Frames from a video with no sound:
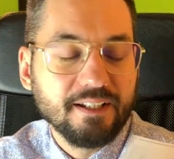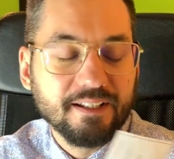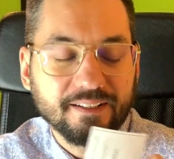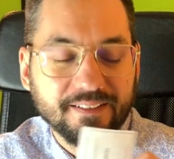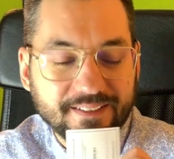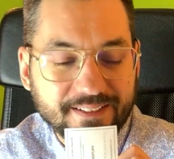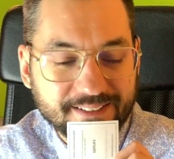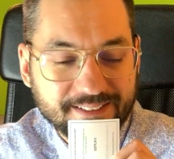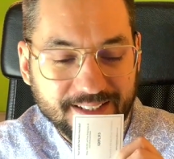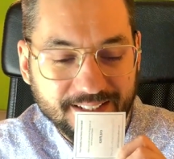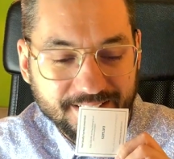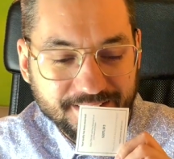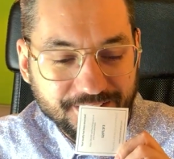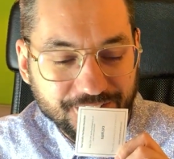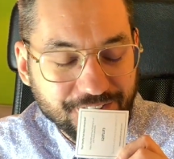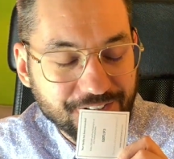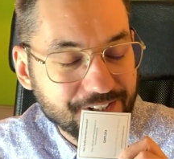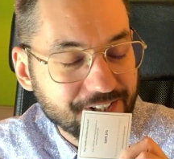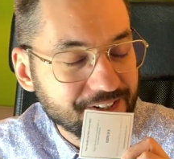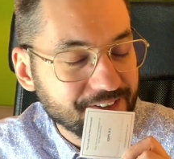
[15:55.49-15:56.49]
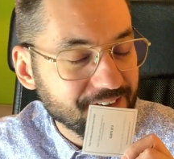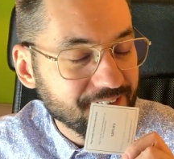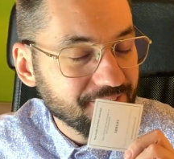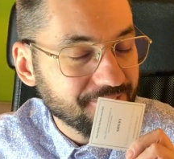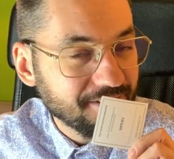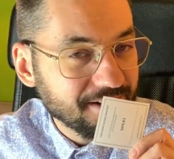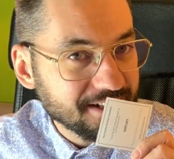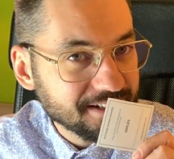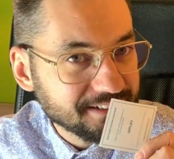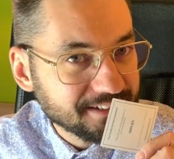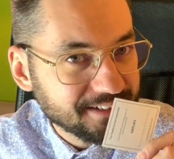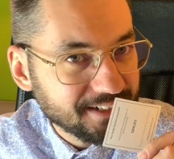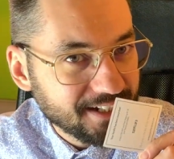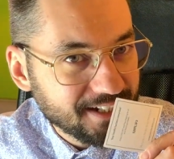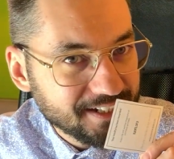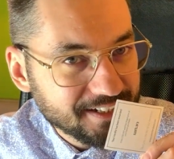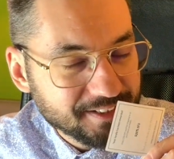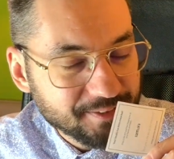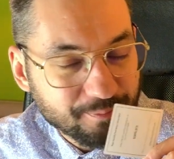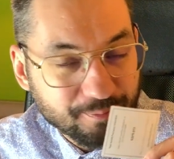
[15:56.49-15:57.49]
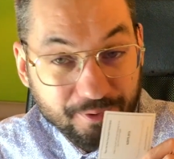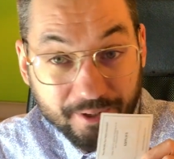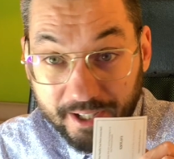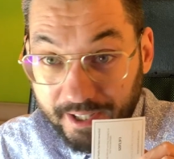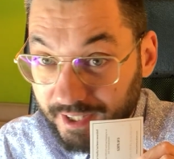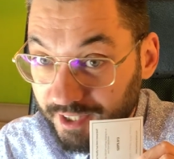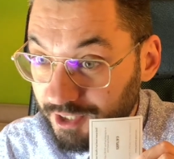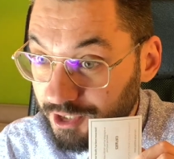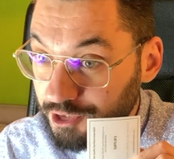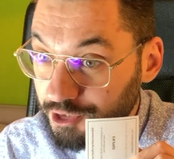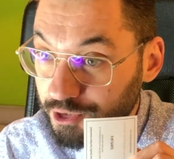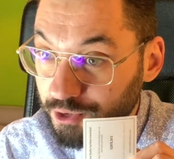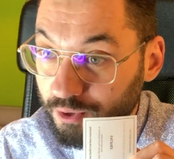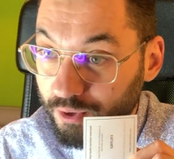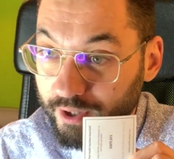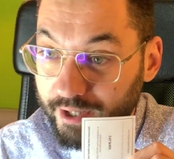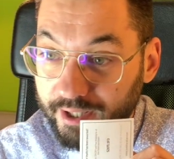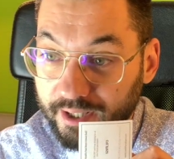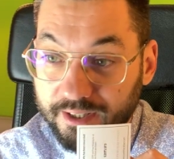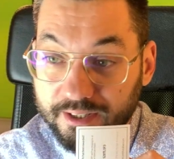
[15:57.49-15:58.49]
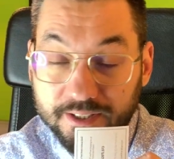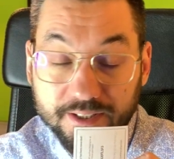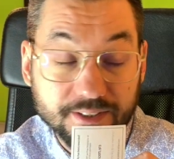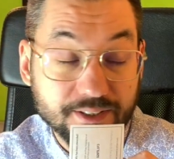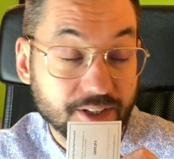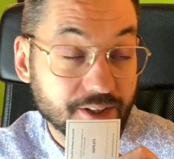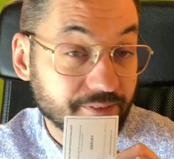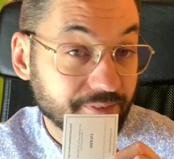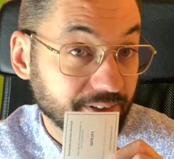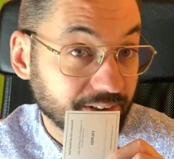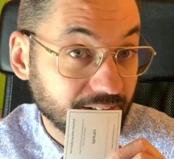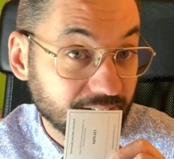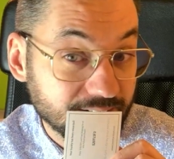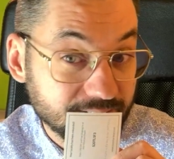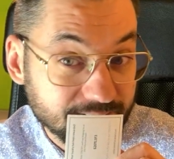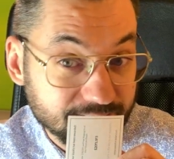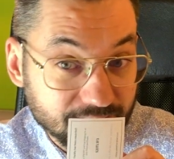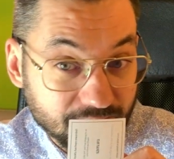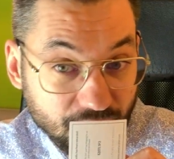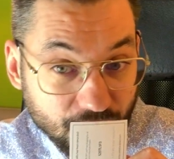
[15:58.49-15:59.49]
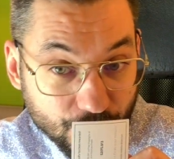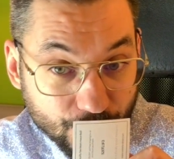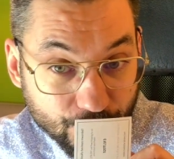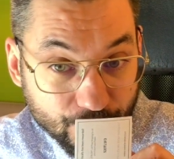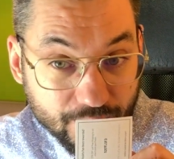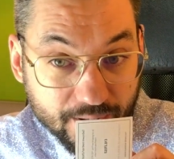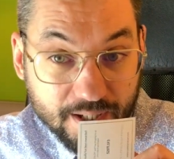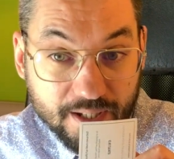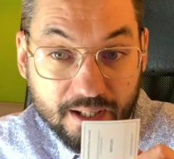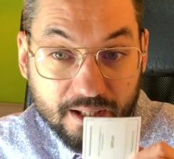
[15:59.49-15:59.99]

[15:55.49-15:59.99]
This is Thierry Vasset's Pride and Joy, and deservedly so.